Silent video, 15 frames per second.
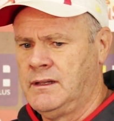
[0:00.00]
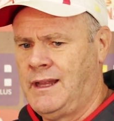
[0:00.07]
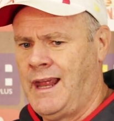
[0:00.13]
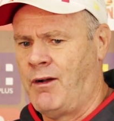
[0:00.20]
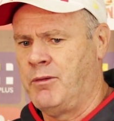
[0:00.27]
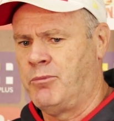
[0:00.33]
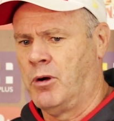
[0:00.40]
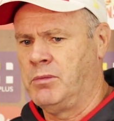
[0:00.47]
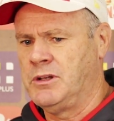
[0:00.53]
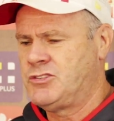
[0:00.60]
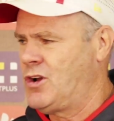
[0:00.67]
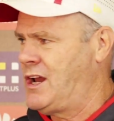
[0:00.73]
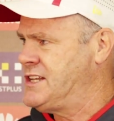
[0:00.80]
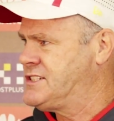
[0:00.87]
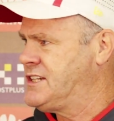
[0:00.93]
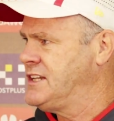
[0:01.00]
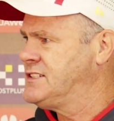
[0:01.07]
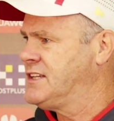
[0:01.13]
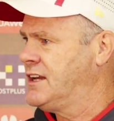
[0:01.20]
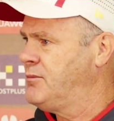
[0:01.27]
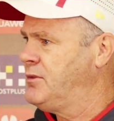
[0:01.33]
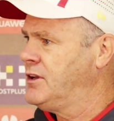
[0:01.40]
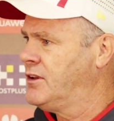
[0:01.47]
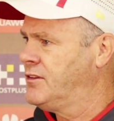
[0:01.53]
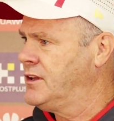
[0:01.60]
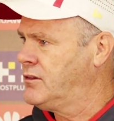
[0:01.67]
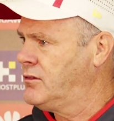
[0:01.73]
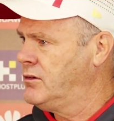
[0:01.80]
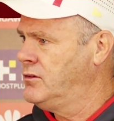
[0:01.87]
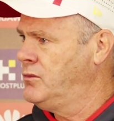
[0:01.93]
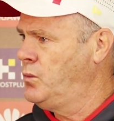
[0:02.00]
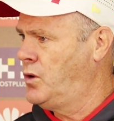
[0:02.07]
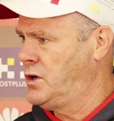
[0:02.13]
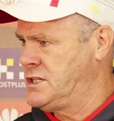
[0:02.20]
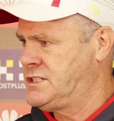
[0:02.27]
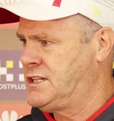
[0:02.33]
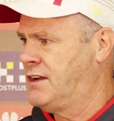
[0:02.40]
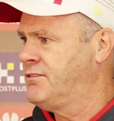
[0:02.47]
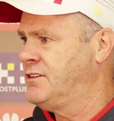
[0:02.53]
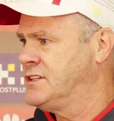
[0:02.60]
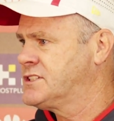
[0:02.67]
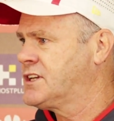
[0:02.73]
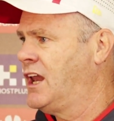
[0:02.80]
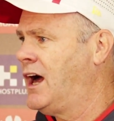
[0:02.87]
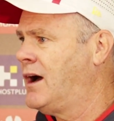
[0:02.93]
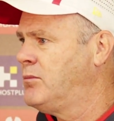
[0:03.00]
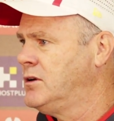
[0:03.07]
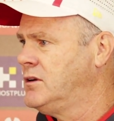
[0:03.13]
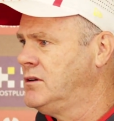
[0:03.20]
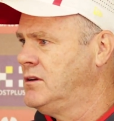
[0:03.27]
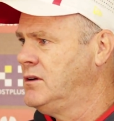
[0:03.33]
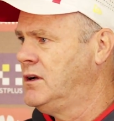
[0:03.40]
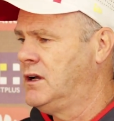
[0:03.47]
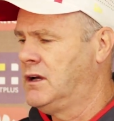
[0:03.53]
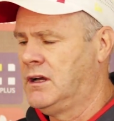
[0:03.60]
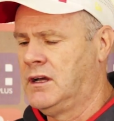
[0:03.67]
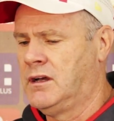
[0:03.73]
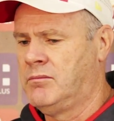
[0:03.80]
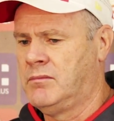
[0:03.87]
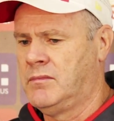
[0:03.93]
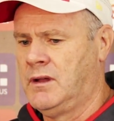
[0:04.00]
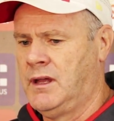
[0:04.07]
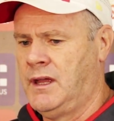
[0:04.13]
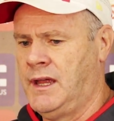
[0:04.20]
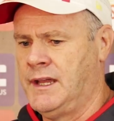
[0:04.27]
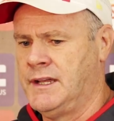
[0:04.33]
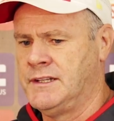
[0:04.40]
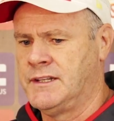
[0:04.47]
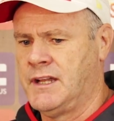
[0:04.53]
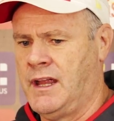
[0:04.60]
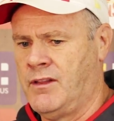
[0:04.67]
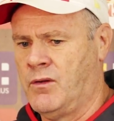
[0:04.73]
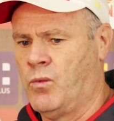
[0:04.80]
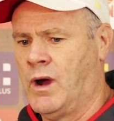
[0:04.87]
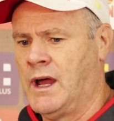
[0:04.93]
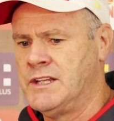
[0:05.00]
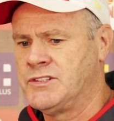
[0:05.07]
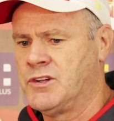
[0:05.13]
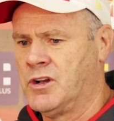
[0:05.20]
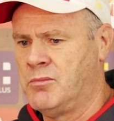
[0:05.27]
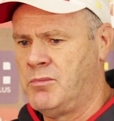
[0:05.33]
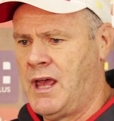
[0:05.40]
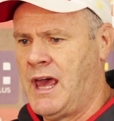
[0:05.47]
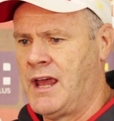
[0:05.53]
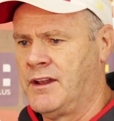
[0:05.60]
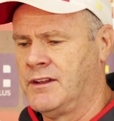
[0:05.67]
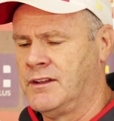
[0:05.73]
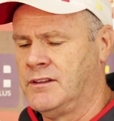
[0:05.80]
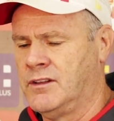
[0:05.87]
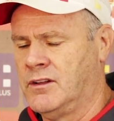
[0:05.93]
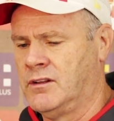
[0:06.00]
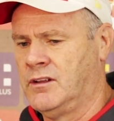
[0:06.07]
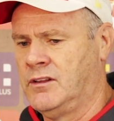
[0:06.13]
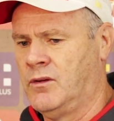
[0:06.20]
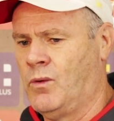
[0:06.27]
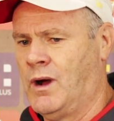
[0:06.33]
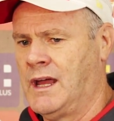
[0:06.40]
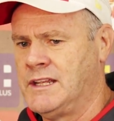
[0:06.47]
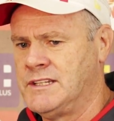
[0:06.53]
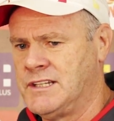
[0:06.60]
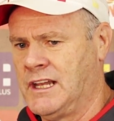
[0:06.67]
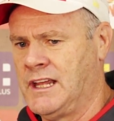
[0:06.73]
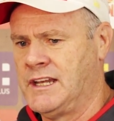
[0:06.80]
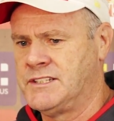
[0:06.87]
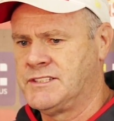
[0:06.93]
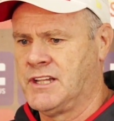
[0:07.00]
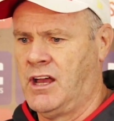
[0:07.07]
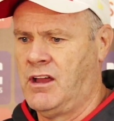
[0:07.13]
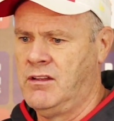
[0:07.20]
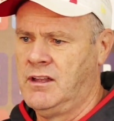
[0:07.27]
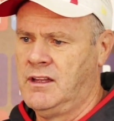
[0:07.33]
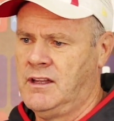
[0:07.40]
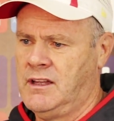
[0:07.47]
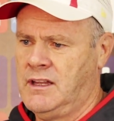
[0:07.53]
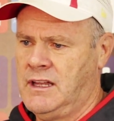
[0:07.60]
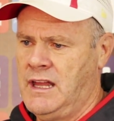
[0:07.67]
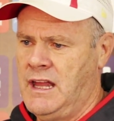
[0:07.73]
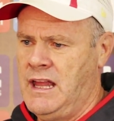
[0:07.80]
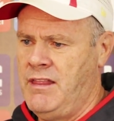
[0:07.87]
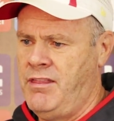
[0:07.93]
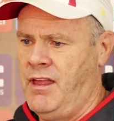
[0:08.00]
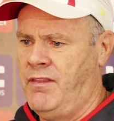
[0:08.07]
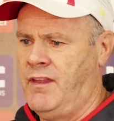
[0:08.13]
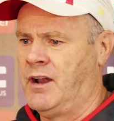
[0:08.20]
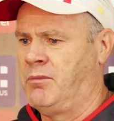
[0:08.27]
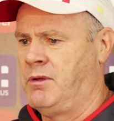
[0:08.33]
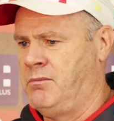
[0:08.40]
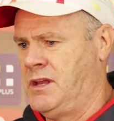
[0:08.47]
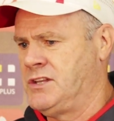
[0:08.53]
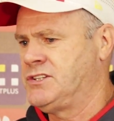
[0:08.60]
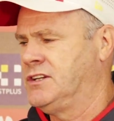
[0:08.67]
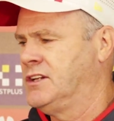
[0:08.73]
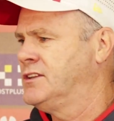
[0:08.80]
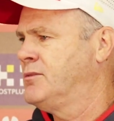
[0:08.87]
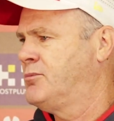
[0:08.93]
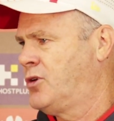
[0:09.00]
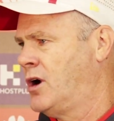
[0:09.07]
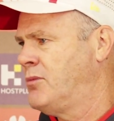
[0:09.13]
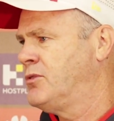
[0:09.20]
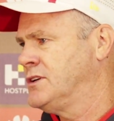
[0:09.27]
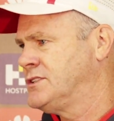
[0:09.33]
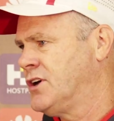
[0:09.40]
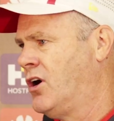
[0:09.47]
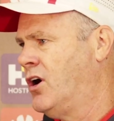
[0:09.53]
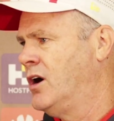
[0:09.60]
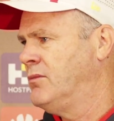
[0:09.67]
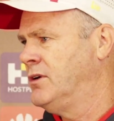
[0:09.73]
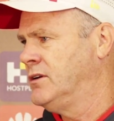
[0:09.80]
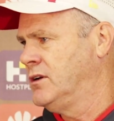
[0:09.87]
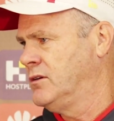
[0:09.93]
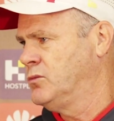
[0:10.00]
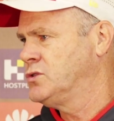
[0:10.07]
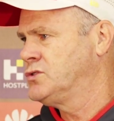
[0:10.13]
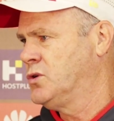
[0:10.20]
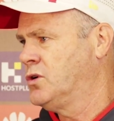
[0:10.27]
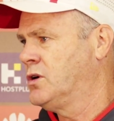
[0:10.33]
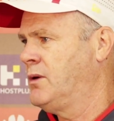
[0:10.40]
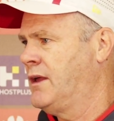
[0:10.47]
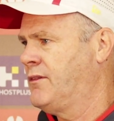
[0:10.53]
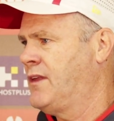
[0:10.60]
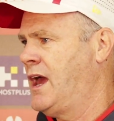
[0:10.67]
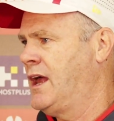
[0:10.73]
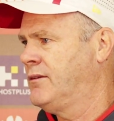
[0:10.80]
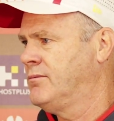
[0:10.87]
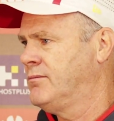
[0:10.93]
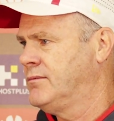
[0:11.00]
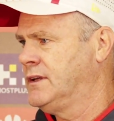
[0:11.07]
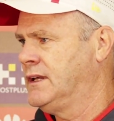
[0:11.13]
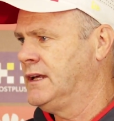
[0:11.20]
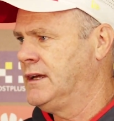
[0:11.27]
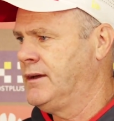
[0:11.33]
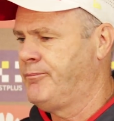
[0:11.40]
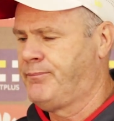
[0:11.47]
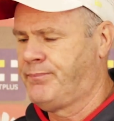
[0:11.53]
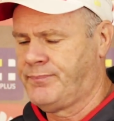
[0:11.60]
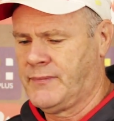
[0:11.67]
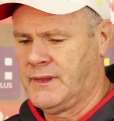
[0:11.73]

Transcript: Gary probably transcends that a bit. I think what he's done for this club, and the way he's gone about it, and the way he's led. So that'll be mentioned at the appropriate time, and we'll talk about that and